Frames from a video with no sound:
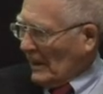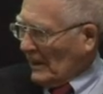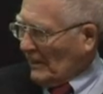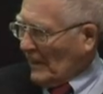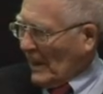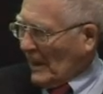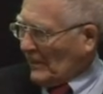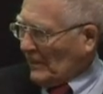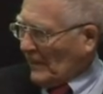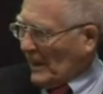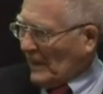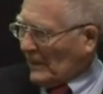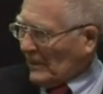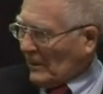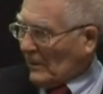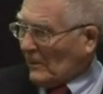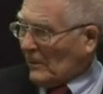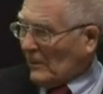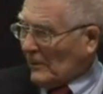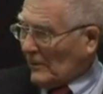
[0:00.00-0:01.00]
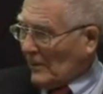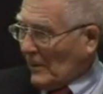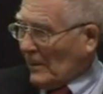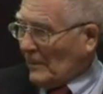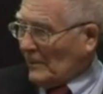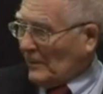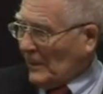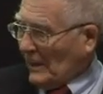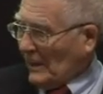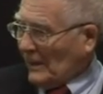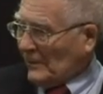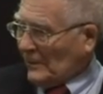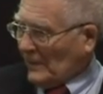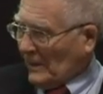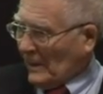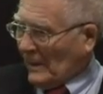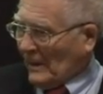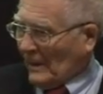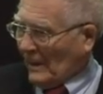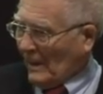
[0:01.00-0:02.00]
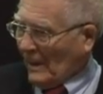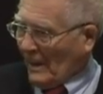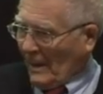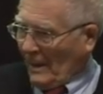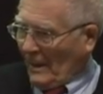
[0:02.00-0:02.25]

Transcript: in mathematical terms easily.